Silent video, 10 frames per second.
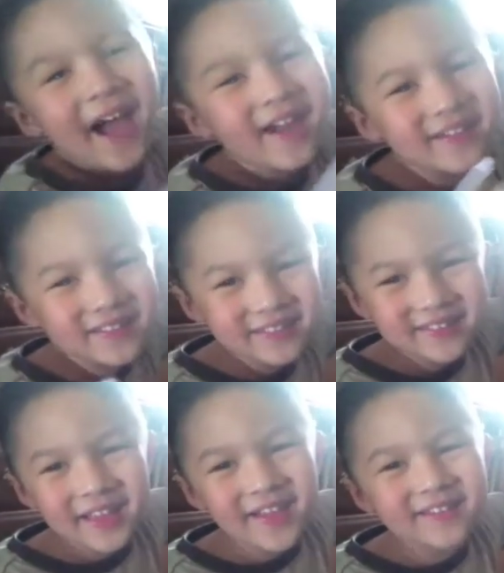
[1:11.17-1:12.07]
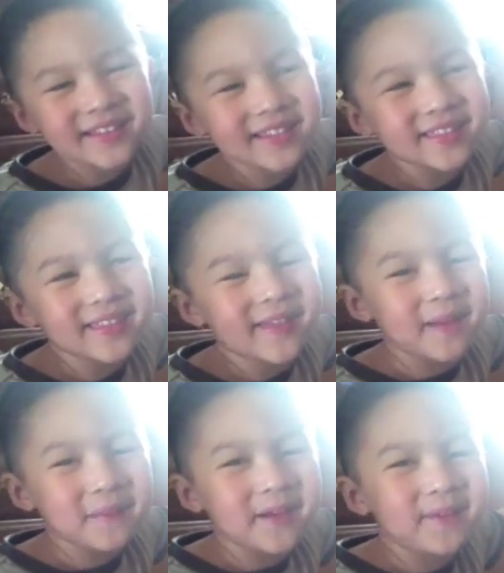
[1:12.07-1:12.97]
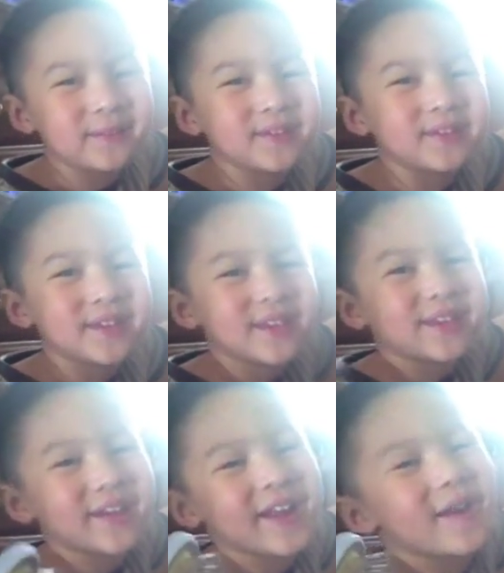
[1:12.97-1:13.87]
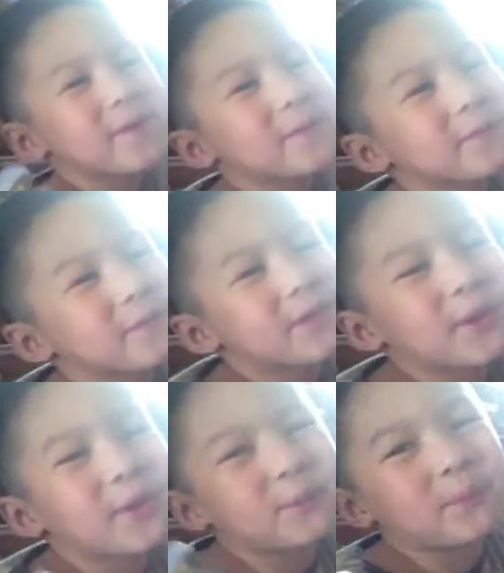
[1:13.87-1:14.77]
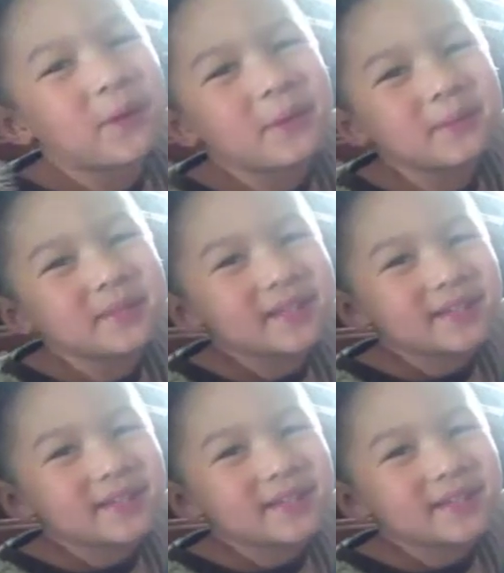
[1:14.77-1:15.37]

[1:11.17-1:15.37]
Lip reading: I'm going to say I'm coming your hair, Mommy.